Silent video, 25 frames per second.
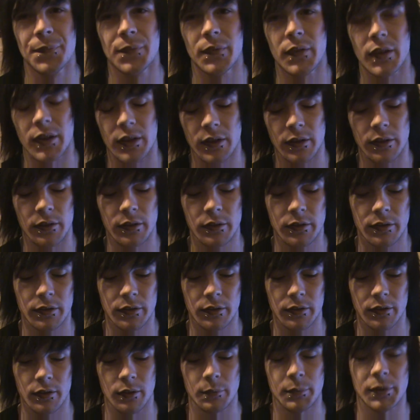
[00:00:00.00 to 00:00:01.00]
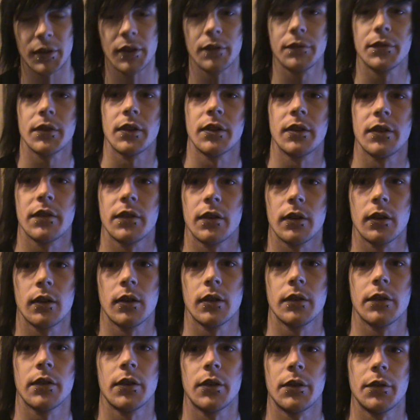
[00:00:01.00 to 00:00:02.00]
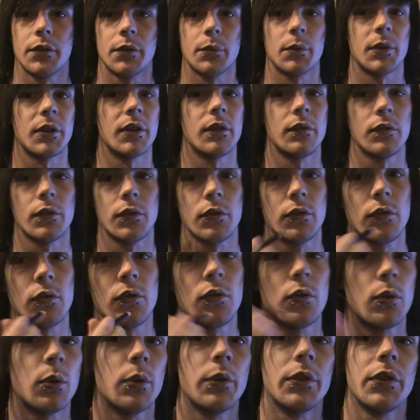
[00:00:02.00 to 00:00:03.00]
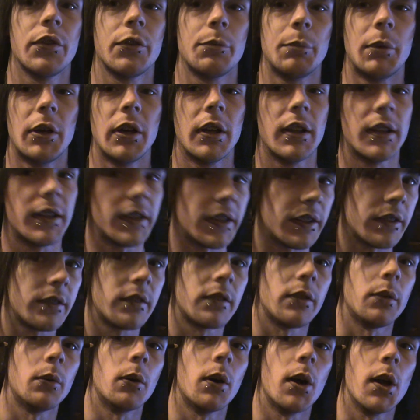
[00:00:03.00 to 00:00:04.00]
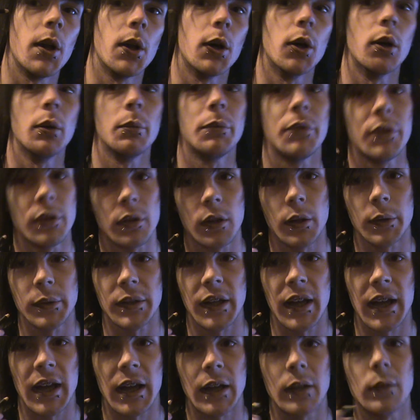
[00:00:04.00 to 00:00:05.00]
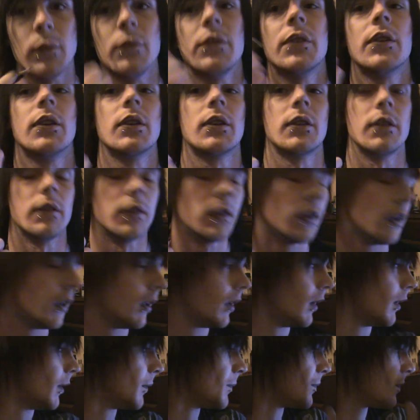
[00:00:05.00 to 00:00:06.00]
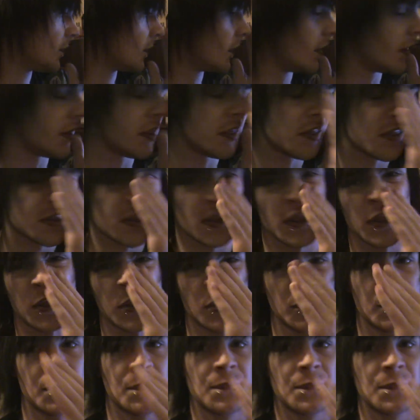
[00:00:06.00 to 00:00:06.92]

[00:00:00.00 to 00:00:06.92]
is, I mean, I've done this a lot of times where you've just drawn the smile and it's too high up, too low down, looks like a... So